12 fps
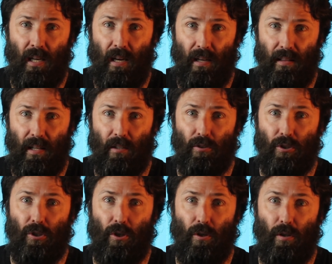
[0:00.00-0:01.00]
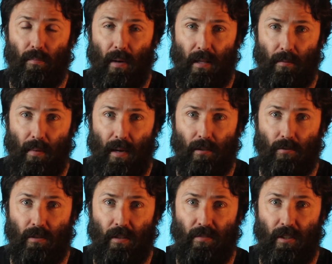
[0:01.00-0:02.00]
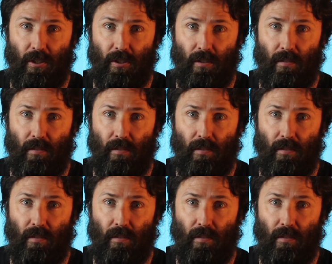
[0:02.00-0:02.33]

and then I'll show you the mathematical definition.